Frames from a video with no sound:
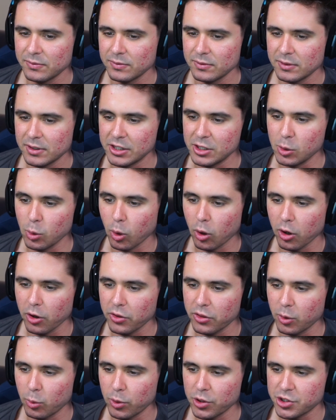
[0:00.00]
You are
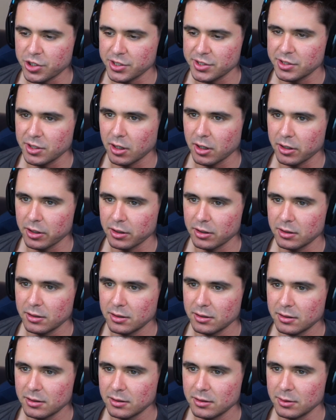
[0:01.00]
the witch's daughter.
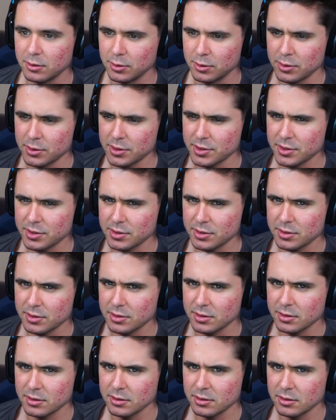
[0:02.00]

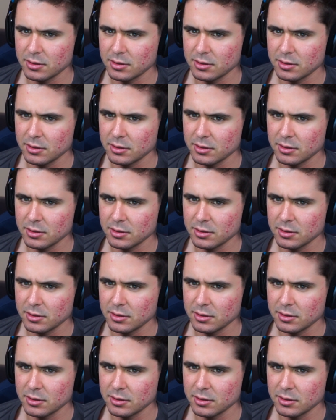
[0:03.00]
Oos?